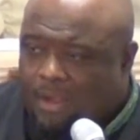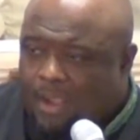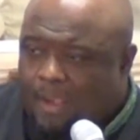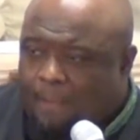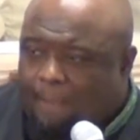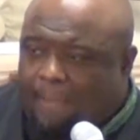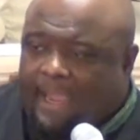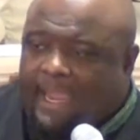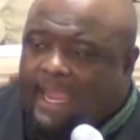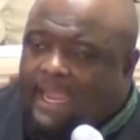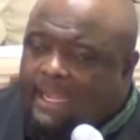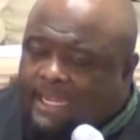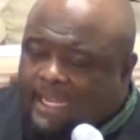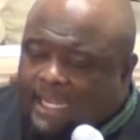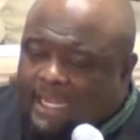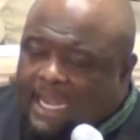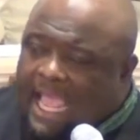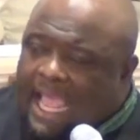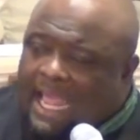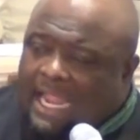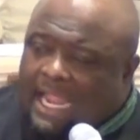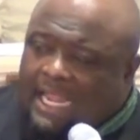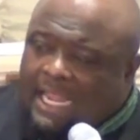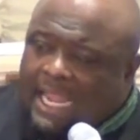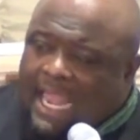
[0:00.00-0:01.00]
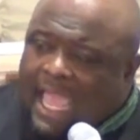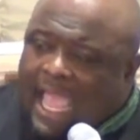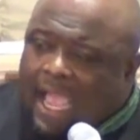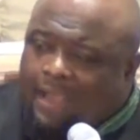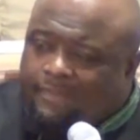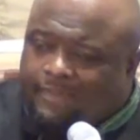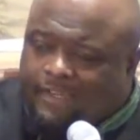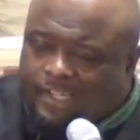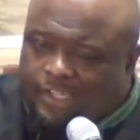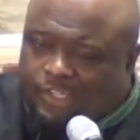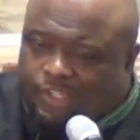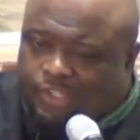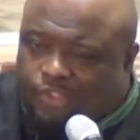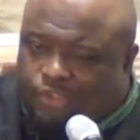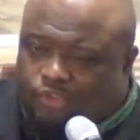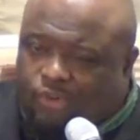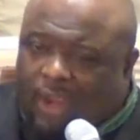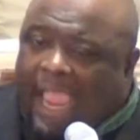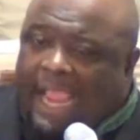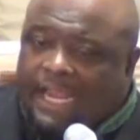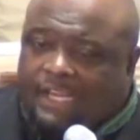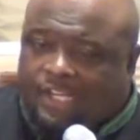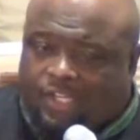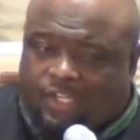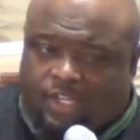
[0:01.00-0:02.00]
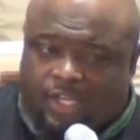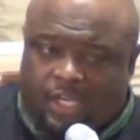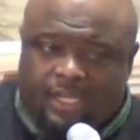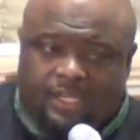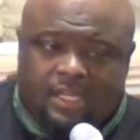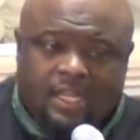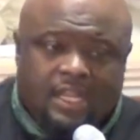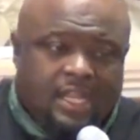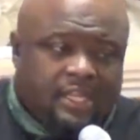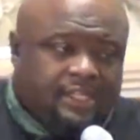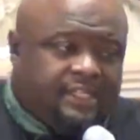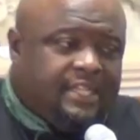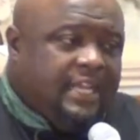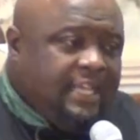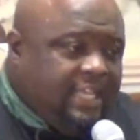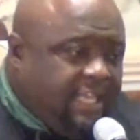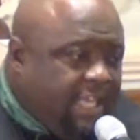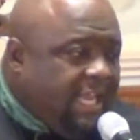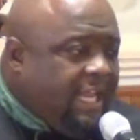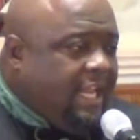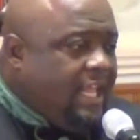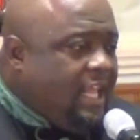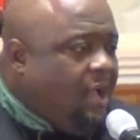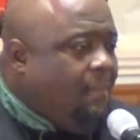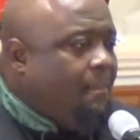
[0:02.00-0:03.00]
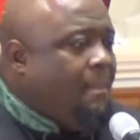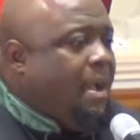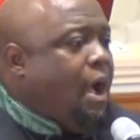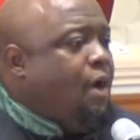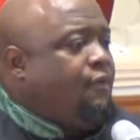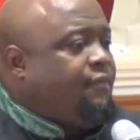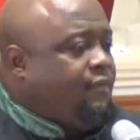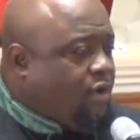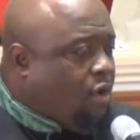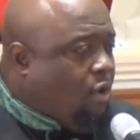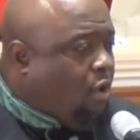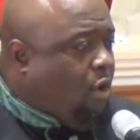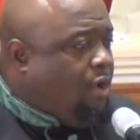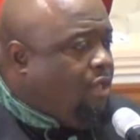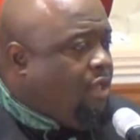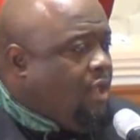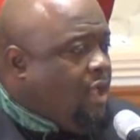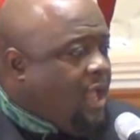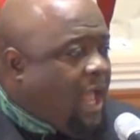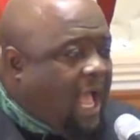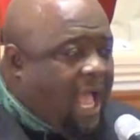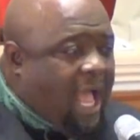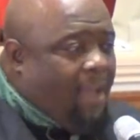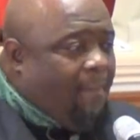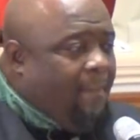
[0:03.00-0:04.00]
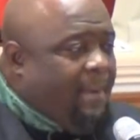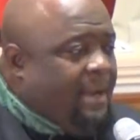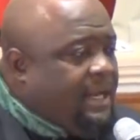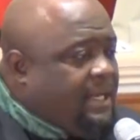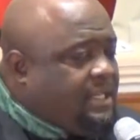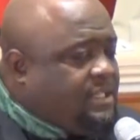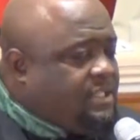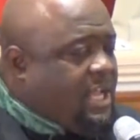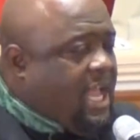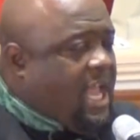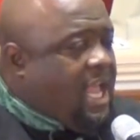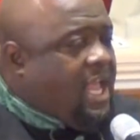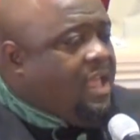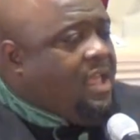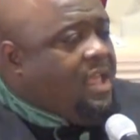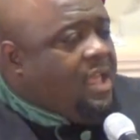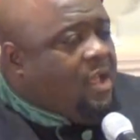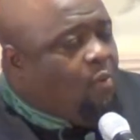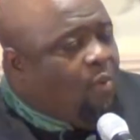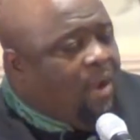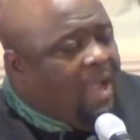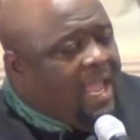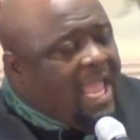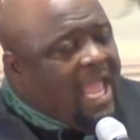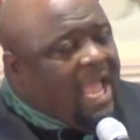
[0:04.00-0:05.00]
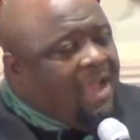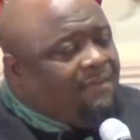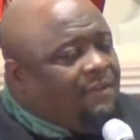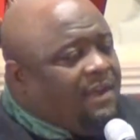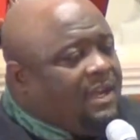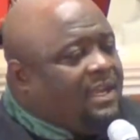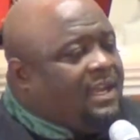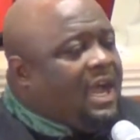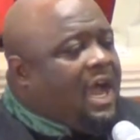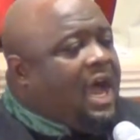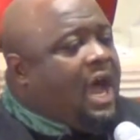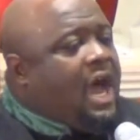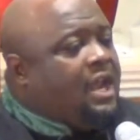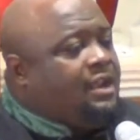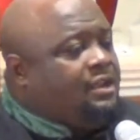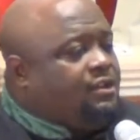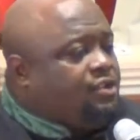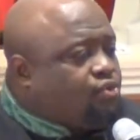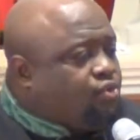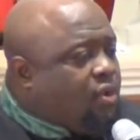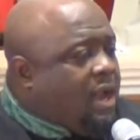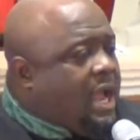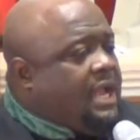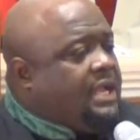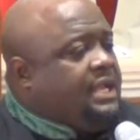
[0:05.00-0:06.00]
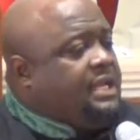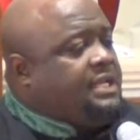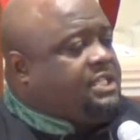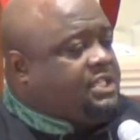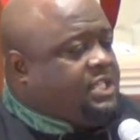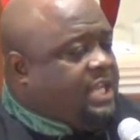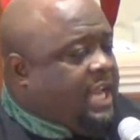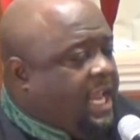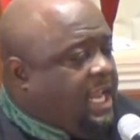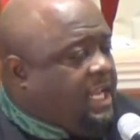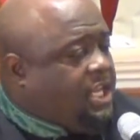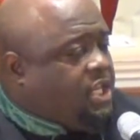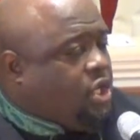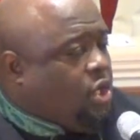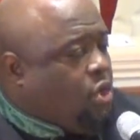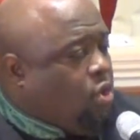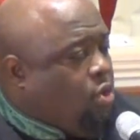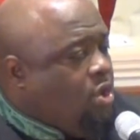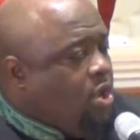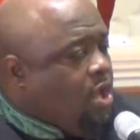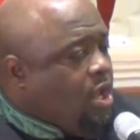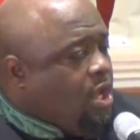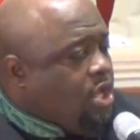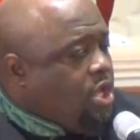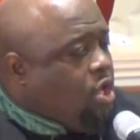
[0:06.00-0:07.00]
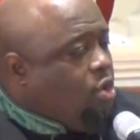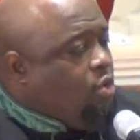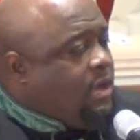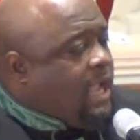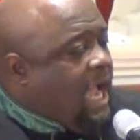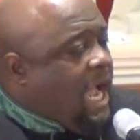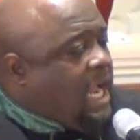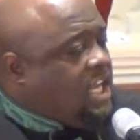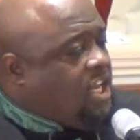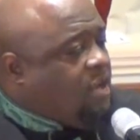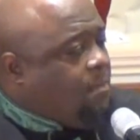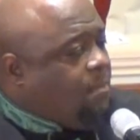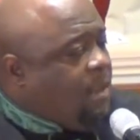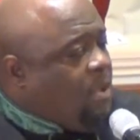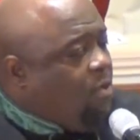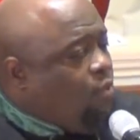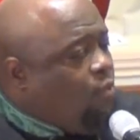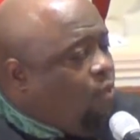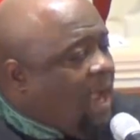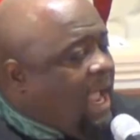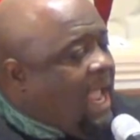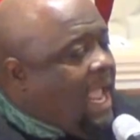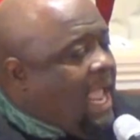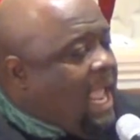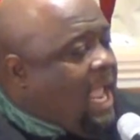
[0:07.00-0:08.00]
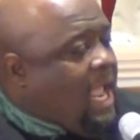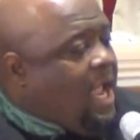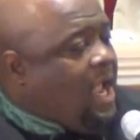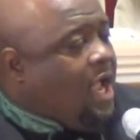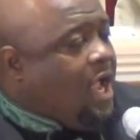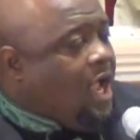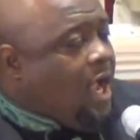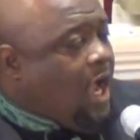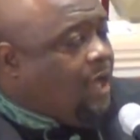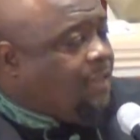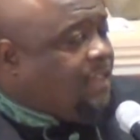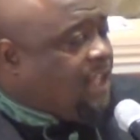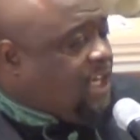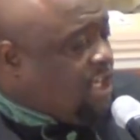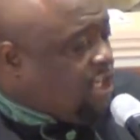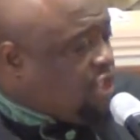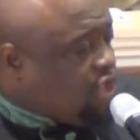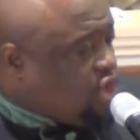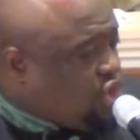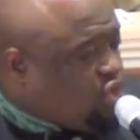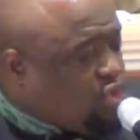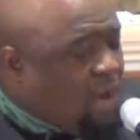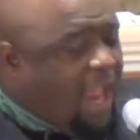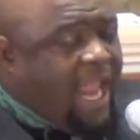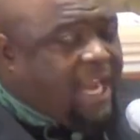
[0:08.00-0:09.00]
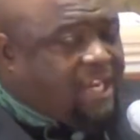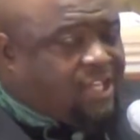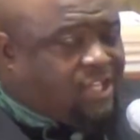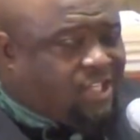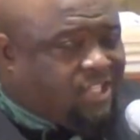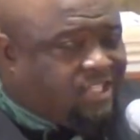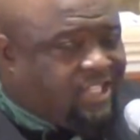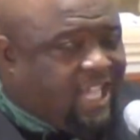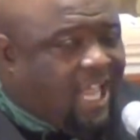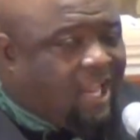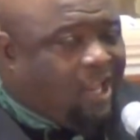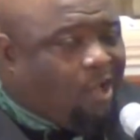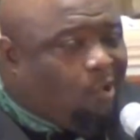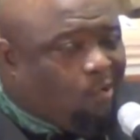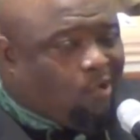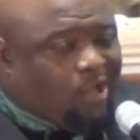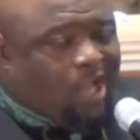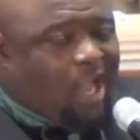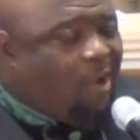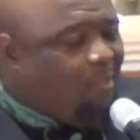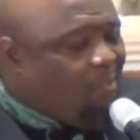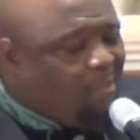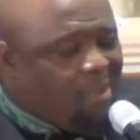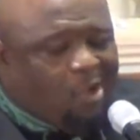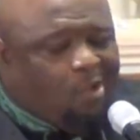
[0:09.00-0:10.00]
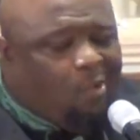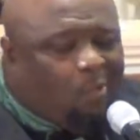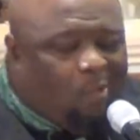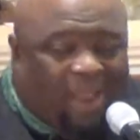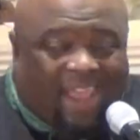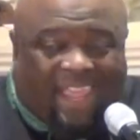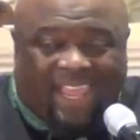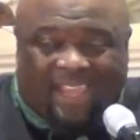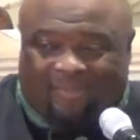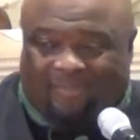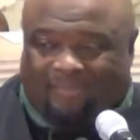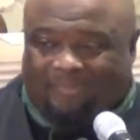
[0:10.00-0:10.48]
But he did not allow the distraction to get him off course. I'm going to tell you, wherever God is trying to take you, you got to beware of the distraction that's going to come your way.